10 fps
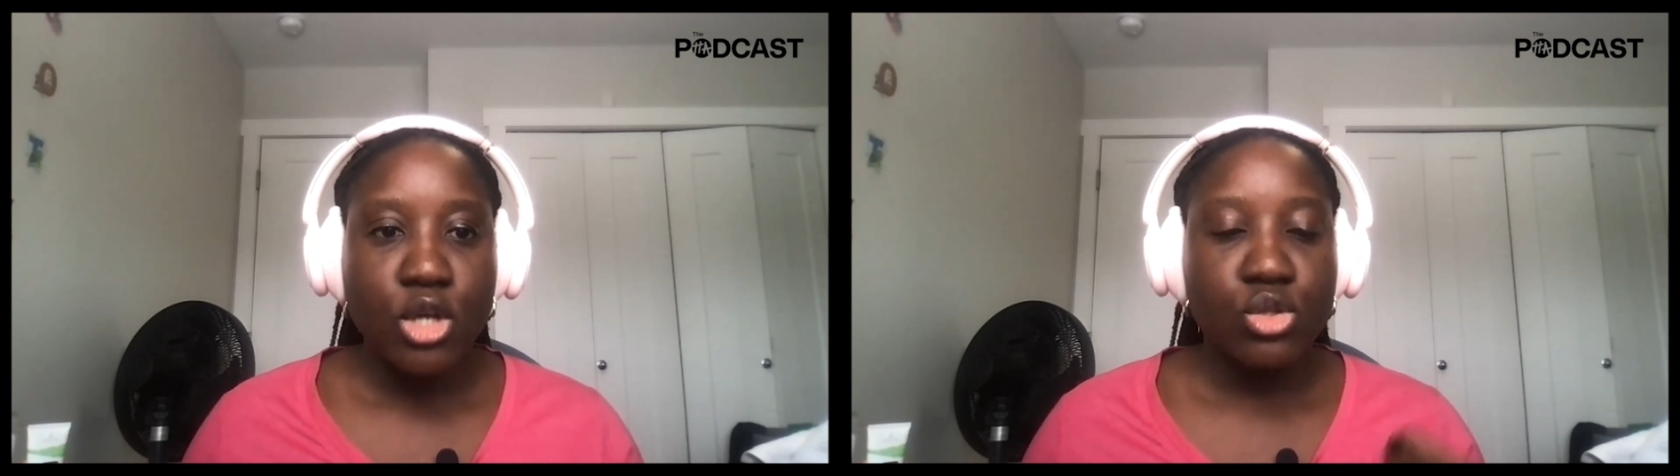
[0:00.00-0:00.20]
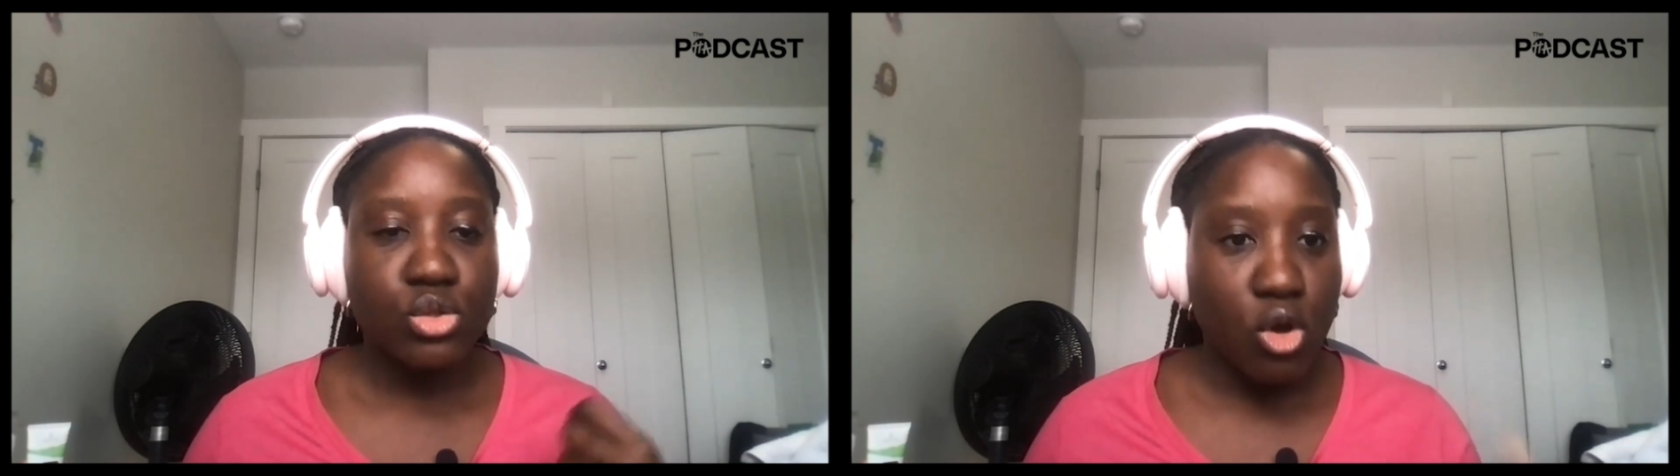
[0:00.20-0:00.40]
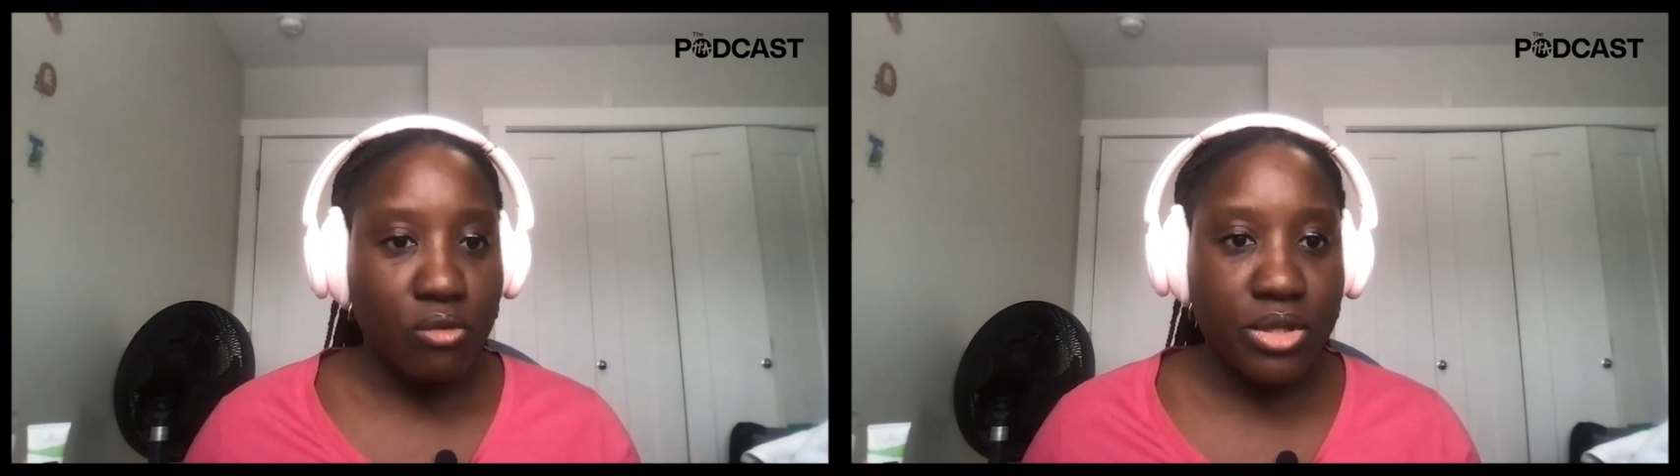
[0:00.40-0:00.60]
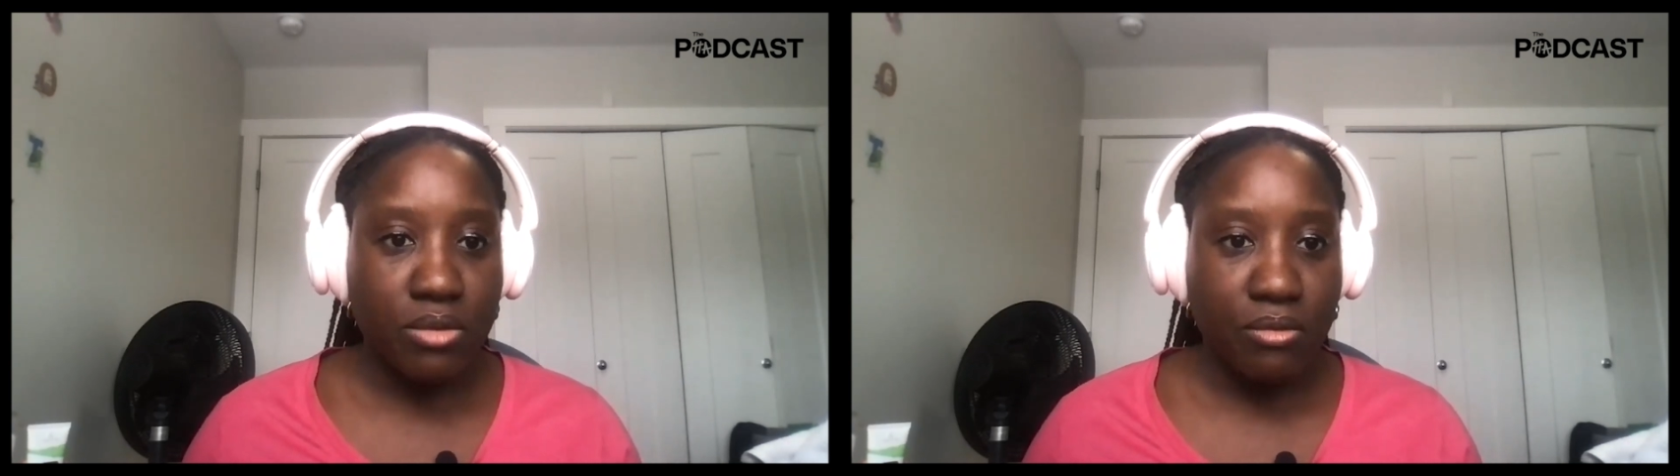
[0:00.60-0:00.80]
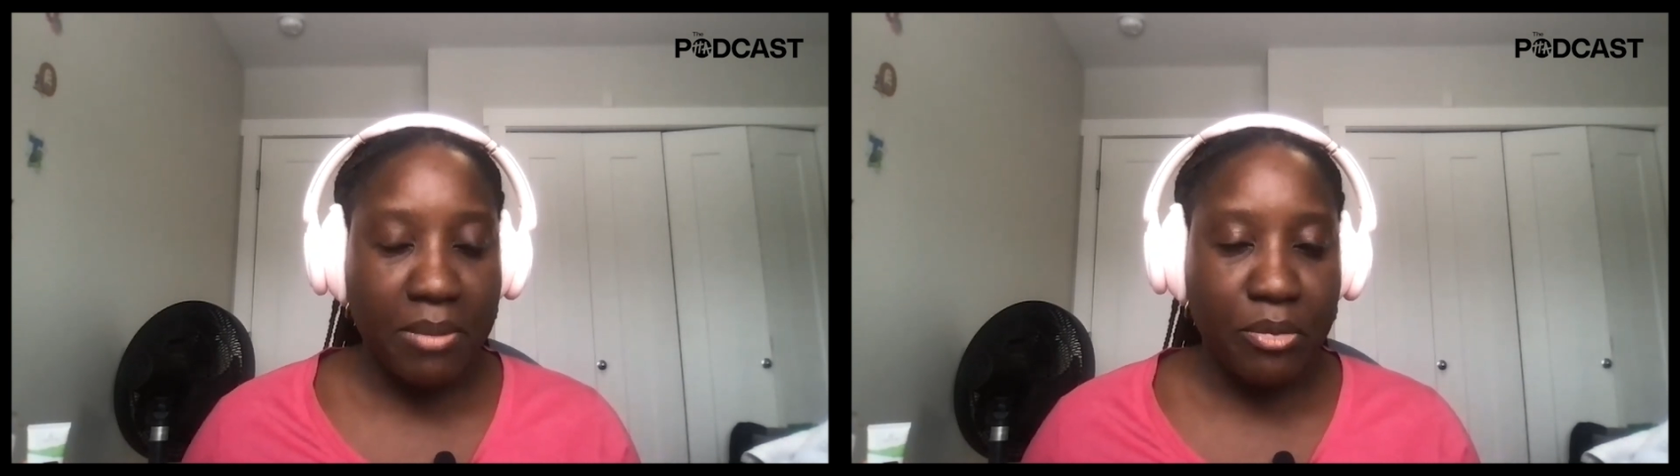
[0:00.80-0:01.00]
solving
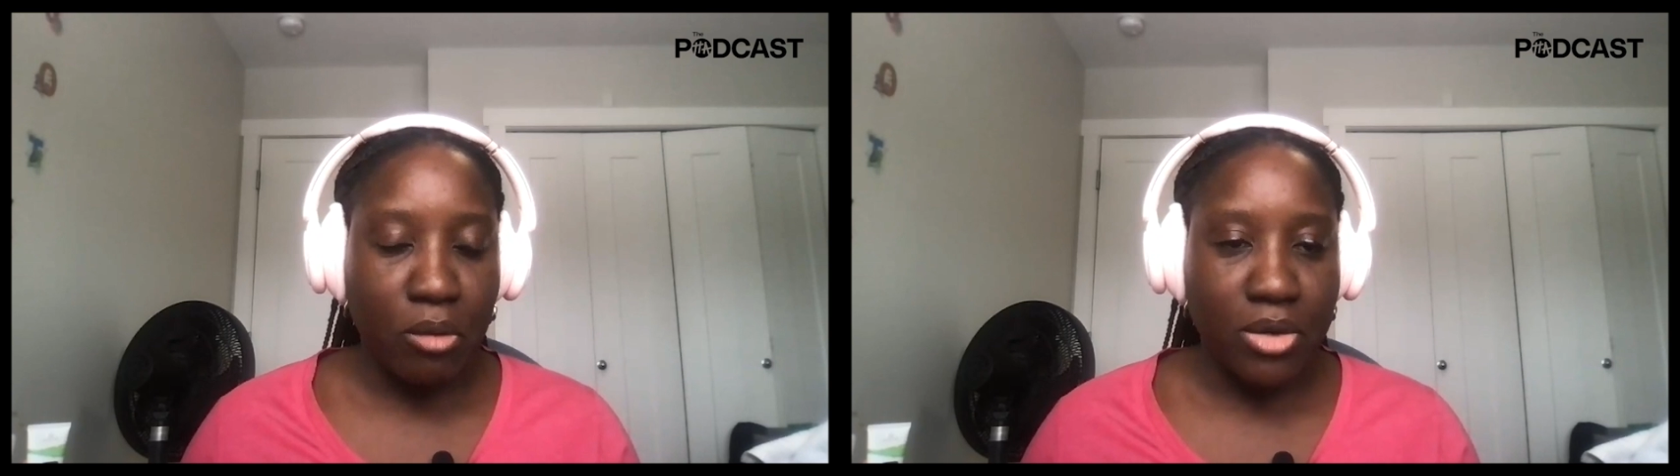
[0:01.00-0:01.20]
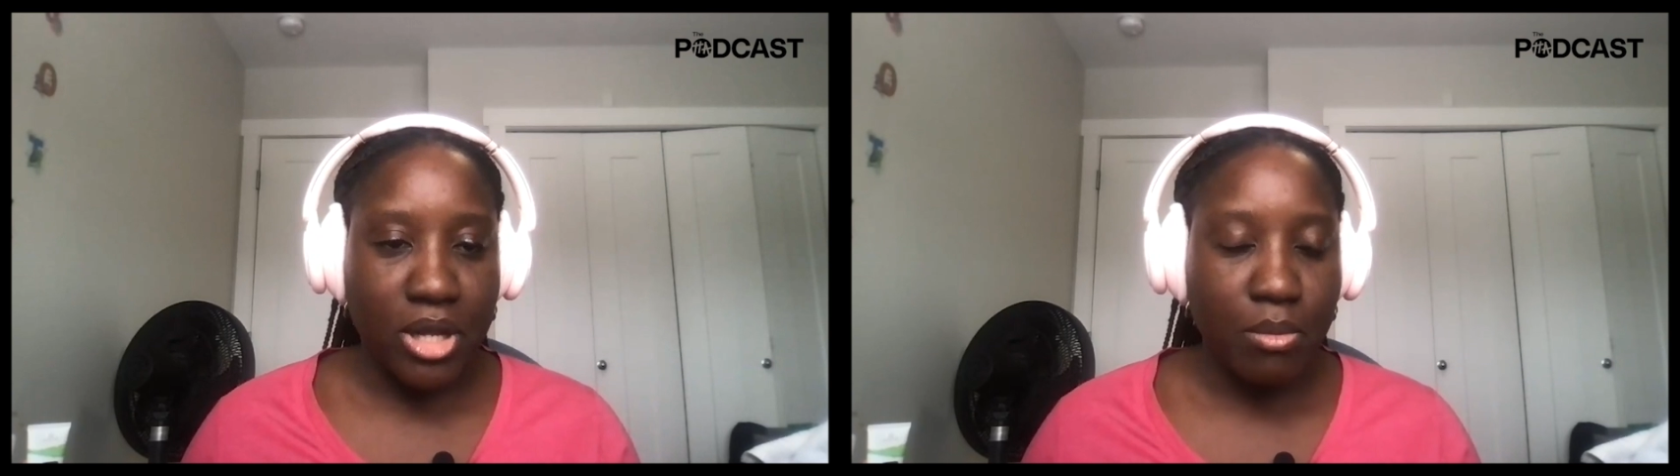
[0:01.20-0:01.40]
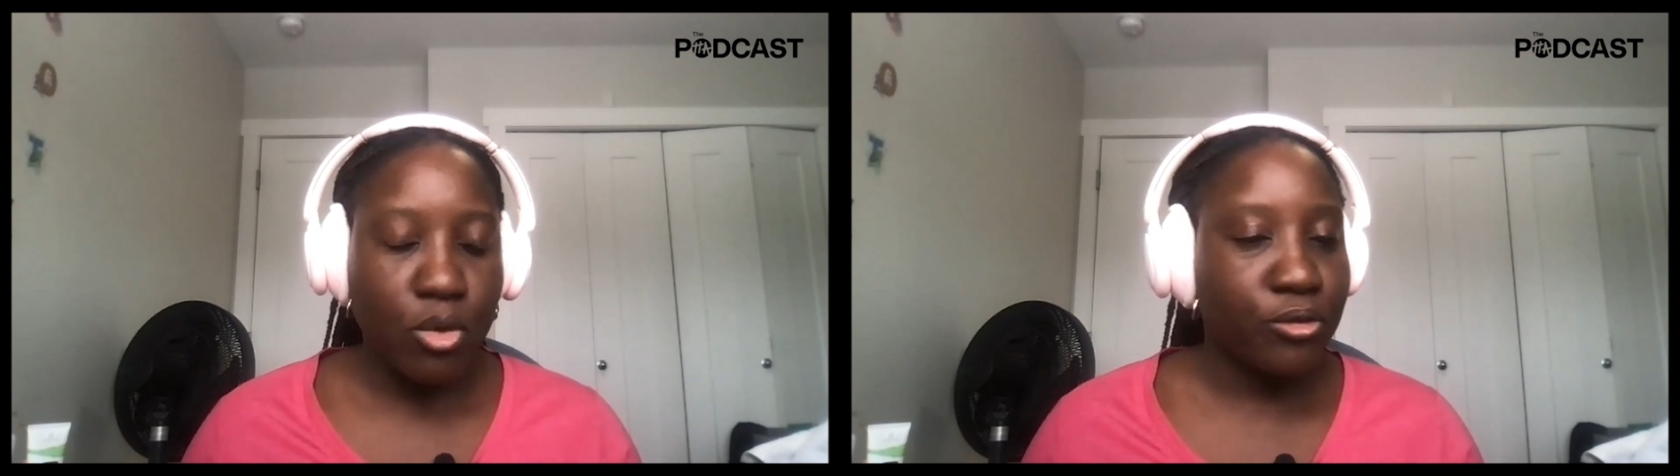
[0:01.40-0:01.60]
the right problem.